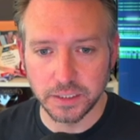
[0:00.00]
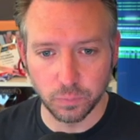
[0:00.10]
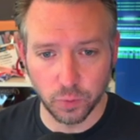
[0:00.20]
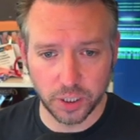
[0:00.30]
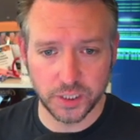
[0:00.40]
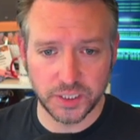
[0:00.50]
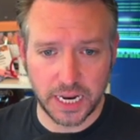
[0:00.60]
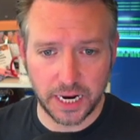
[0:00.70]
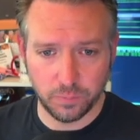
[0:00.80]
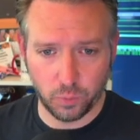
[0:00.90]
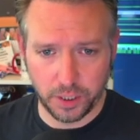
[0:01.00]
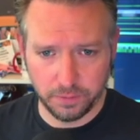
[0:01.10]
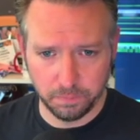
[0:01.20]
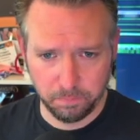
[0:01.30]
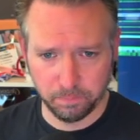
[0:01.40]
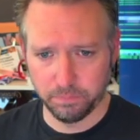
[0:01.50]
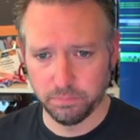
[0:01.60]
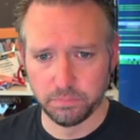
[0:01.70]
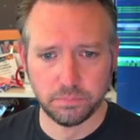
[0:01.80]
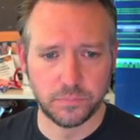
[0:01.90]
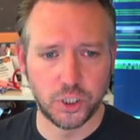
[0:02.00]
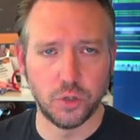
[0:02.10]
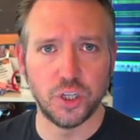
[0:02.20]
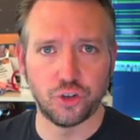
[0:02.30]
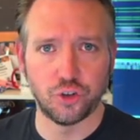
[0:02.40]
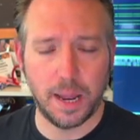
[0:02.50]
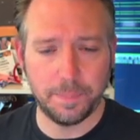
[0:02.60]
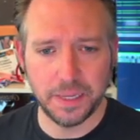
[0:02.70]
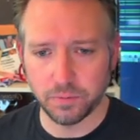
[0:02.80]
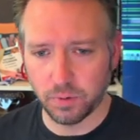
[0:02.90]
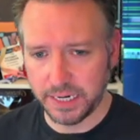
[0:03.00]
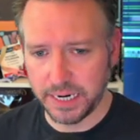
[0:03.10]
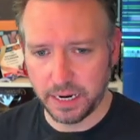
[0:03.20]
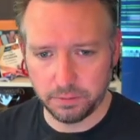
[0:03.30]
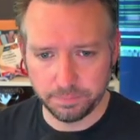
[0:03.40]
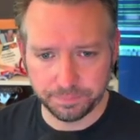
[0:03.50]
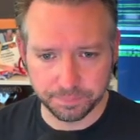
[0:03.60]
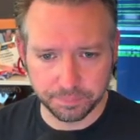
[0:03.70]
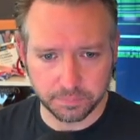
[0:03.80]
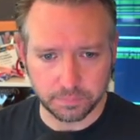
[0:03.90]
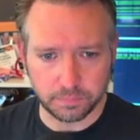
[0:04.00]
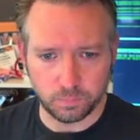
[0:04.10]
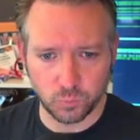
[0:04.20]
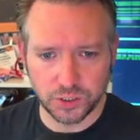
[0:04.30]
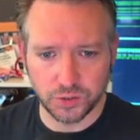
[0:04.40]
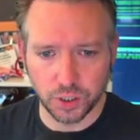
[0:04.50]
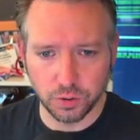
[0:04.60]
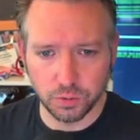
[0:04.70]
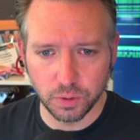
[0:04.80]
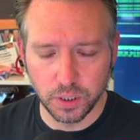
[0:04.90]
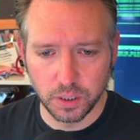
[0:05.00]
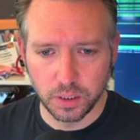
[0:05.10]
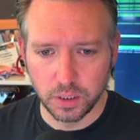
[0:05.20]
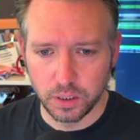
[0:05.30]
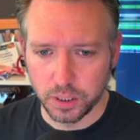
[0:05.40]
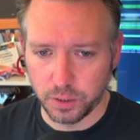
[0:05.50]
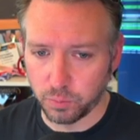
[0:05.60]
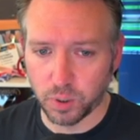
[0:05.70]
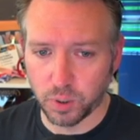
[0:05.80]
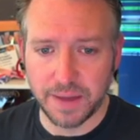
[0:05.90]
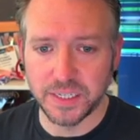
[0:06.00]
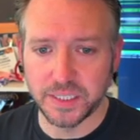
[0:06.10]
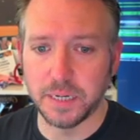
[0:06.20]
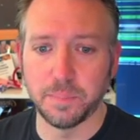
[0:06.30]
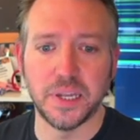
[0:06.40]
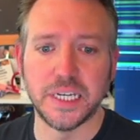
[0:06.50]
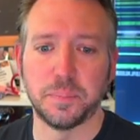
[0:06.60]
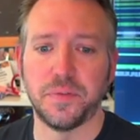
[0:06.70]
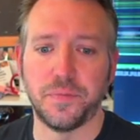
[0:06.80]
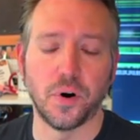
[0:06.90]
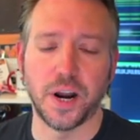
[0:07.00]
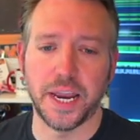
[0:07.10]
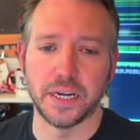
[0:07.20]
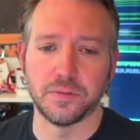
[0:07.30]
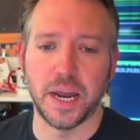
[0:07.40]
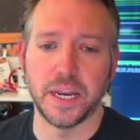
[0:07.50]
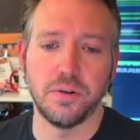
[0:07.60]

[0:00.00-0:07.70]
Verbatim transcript: And we're going to assign one to this droplet right now. So you would want to have this in place beforehand, right?